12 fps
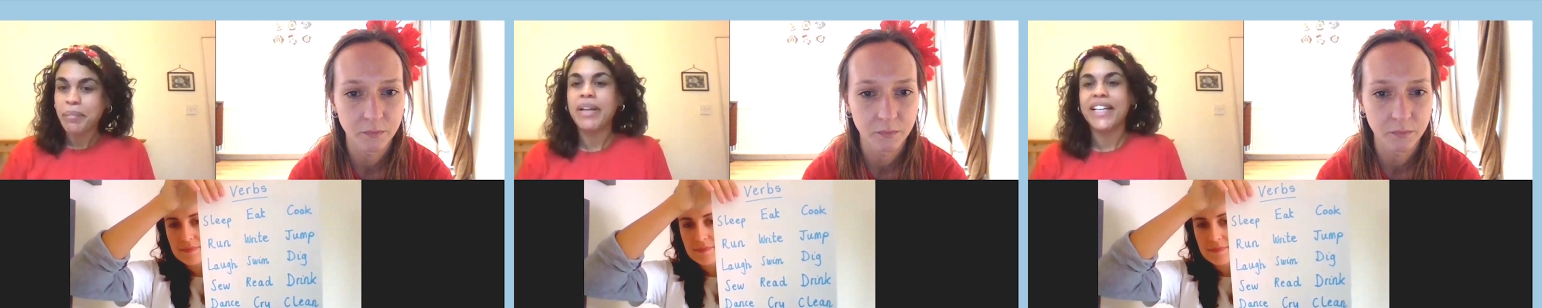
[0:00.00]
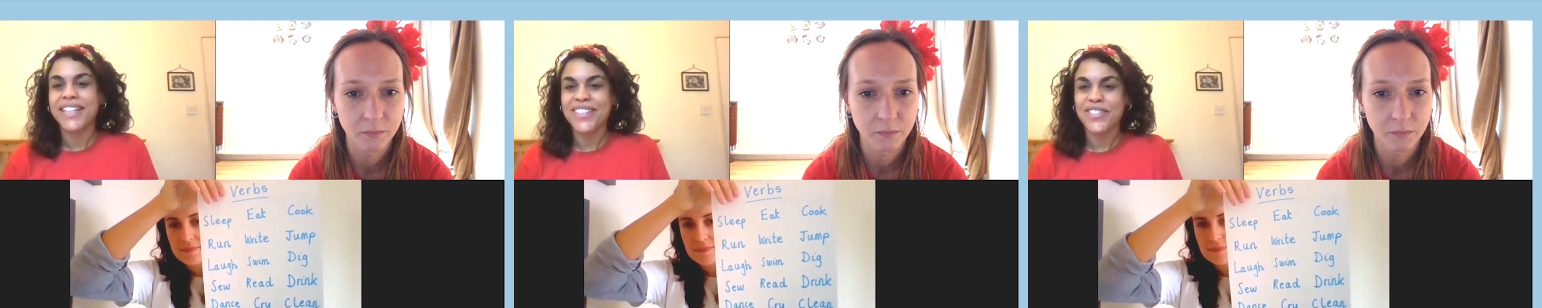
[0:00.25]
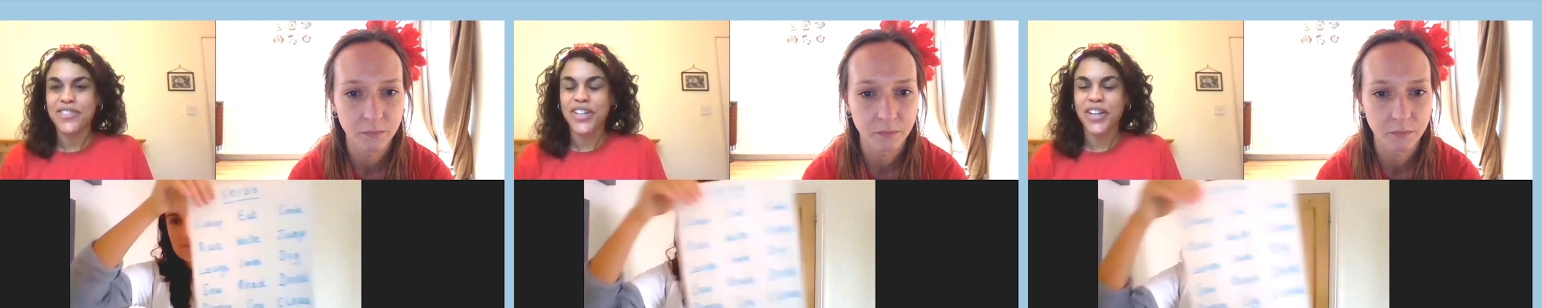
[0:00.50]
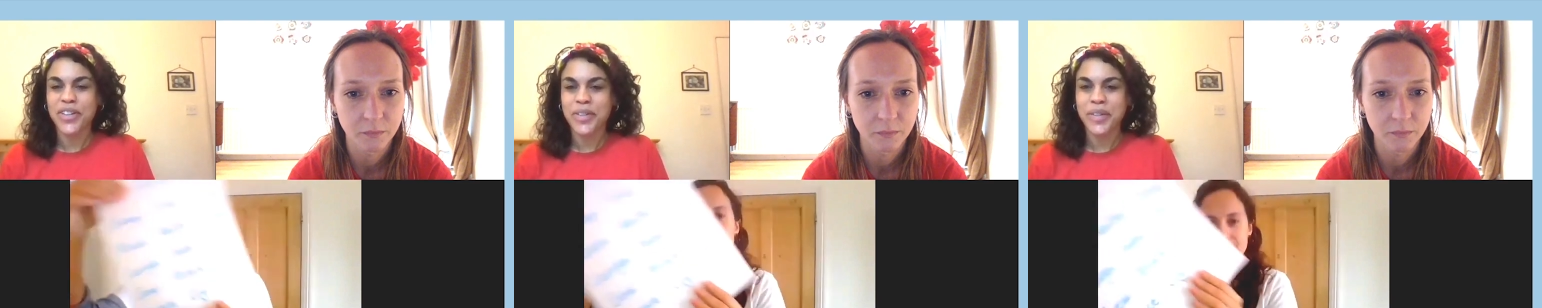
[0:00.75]
Speaker 1: please,
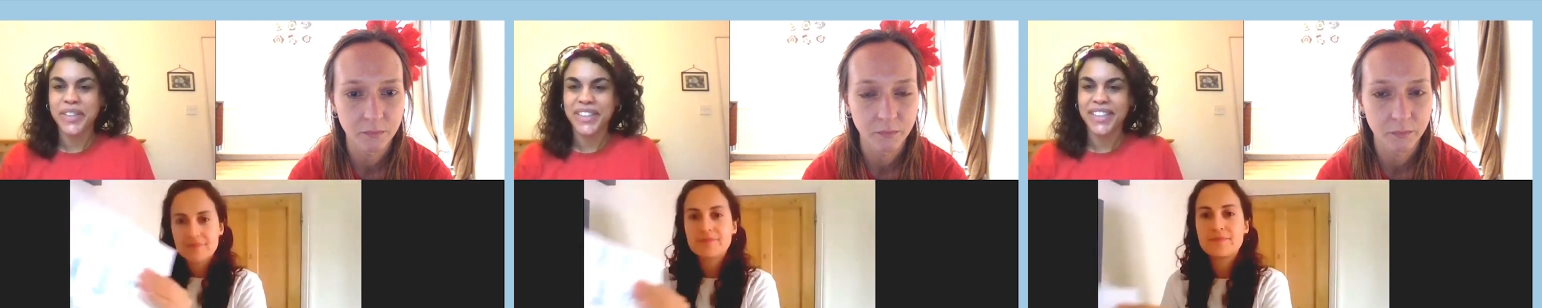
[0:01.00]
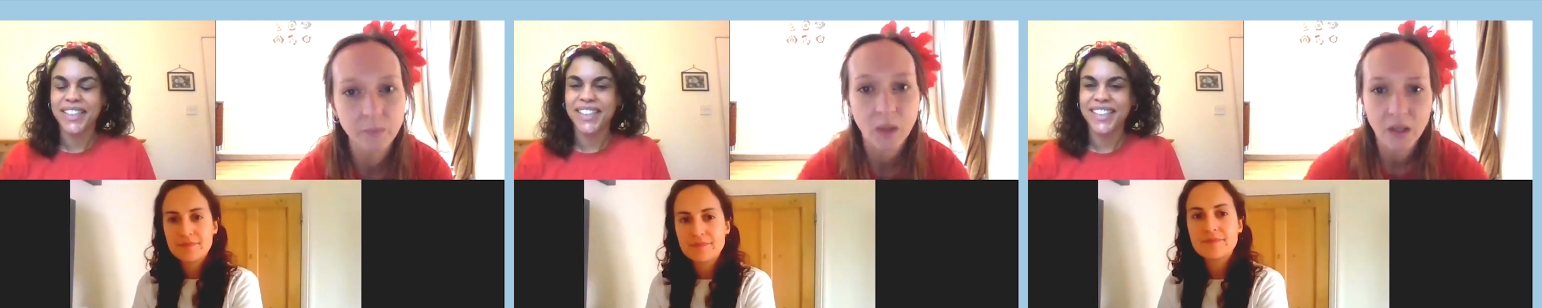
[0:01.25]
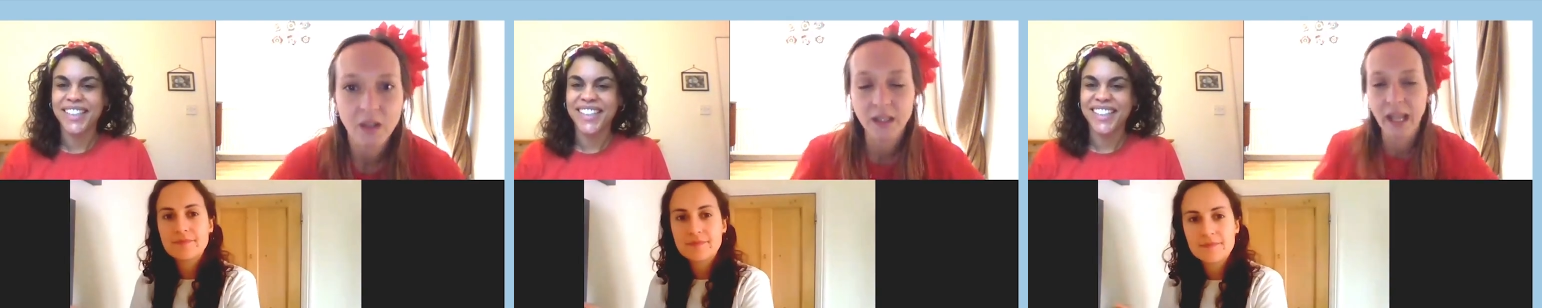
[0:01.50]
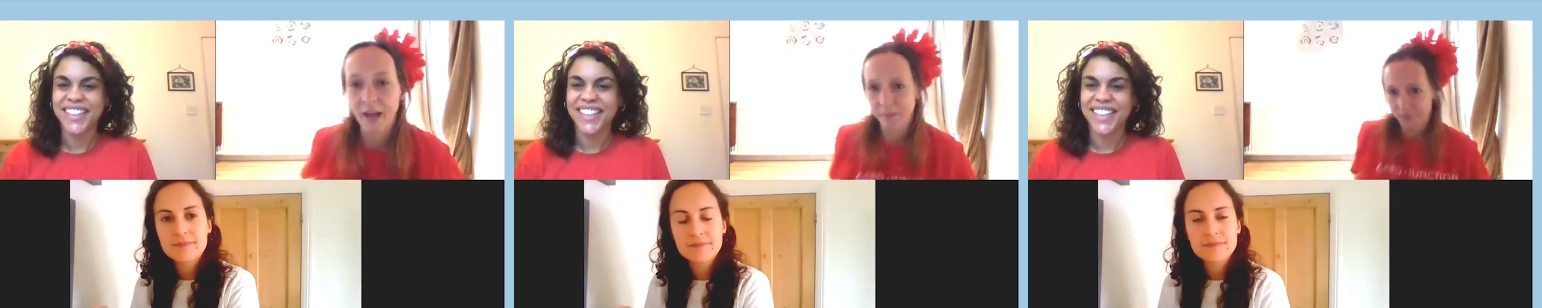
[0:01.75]
Joe?
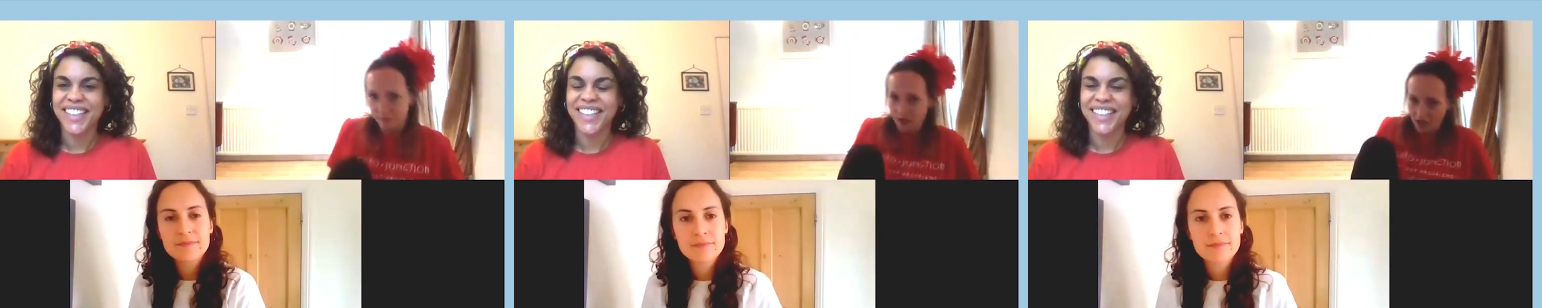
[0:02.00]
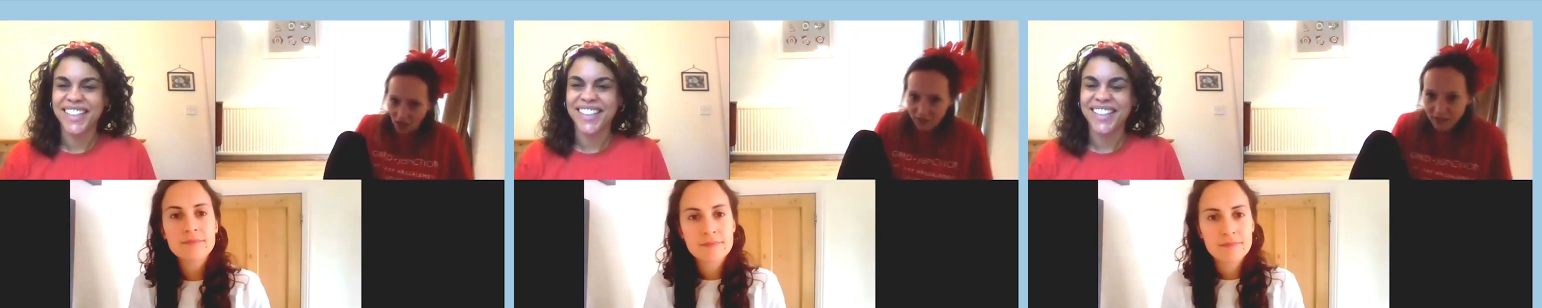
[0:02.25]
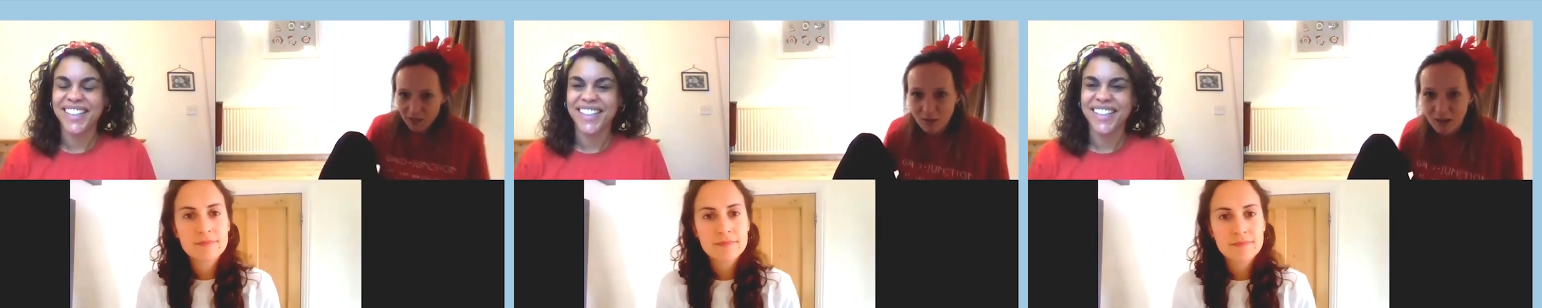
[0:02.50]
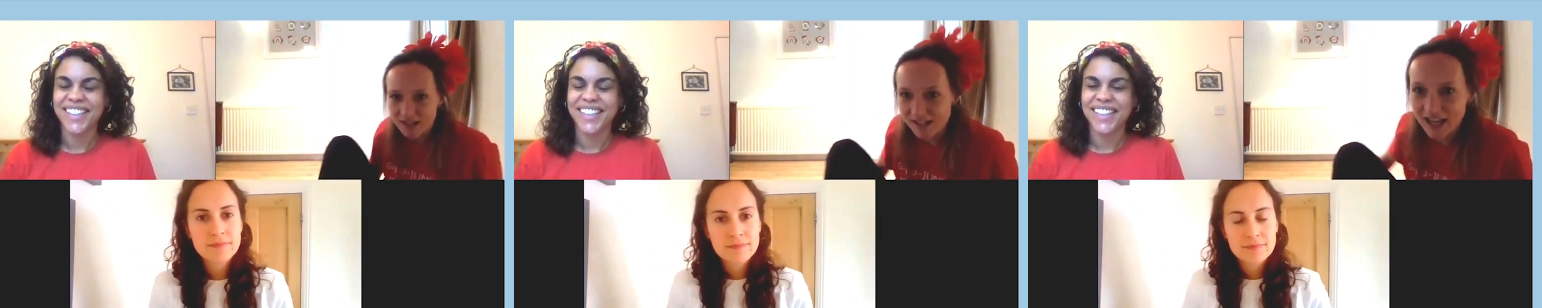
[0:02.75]
Speaker 2: Yeah, I think I
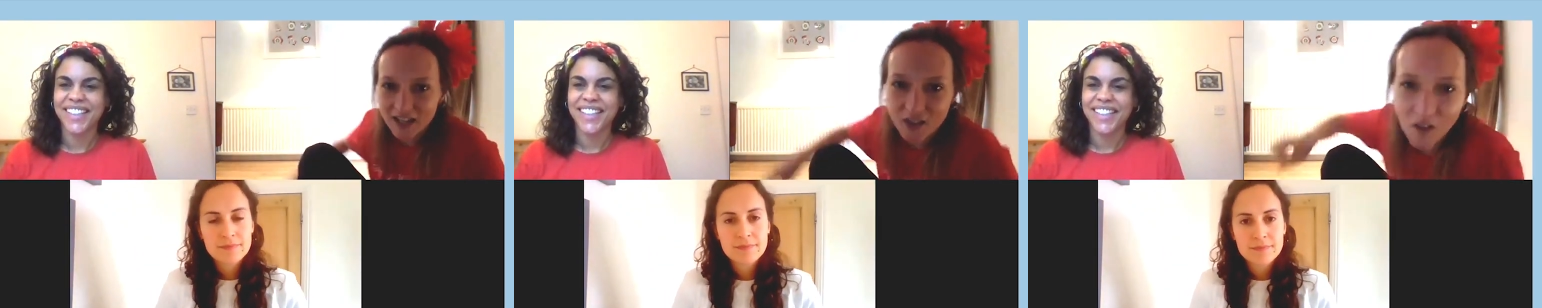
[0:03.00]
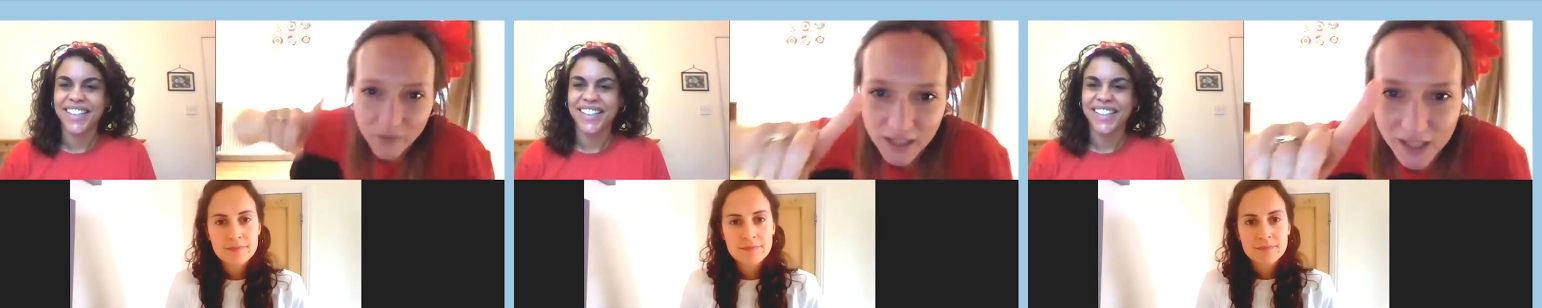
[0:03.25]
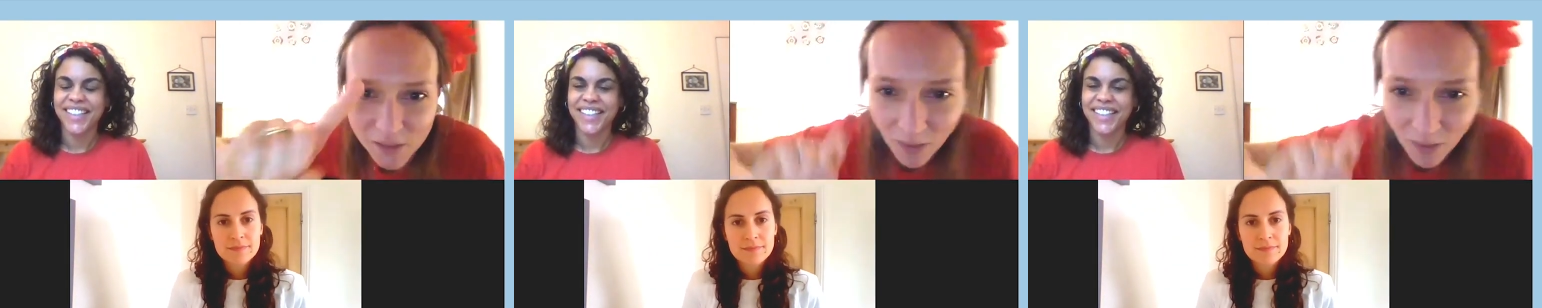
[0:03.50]
might stand up for this